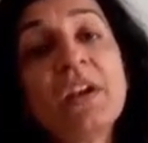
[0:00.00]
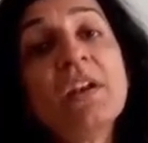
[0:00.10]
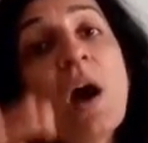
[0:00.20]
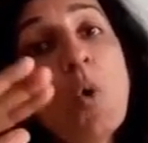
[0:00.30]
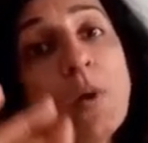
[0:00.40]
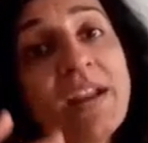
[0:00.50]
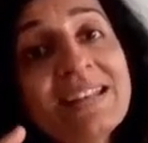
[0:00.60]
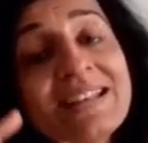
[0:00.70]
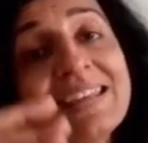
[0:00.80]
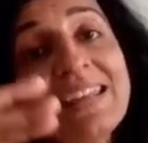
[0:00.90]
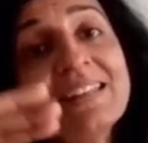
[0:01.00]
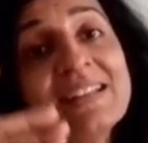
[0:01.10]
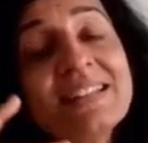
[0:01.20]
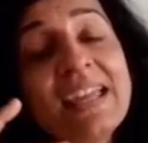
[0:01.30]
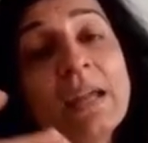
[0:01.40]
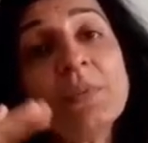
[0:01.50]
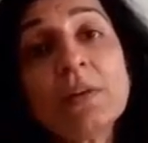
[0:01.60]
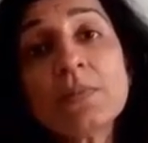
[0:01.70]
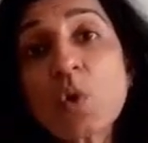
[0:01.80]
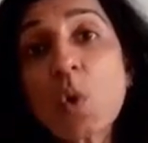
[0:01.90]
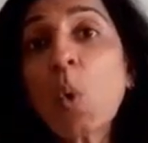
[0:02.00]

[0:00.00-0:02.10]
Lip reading: Now it is in the same terms.